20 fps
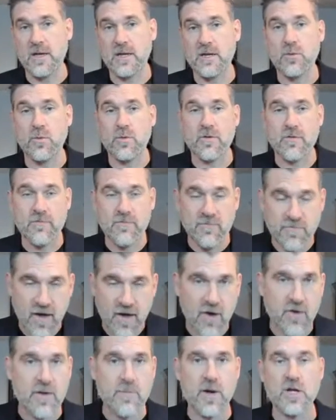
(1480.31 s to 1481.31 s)
And it was
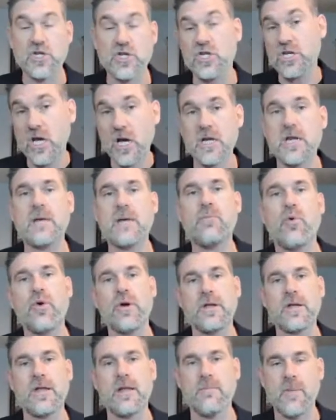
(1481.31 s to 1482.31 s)
very much a turning
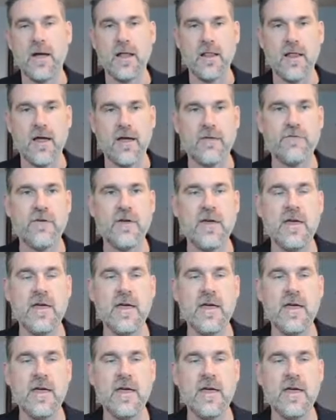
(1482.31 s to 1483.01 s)
point in my life.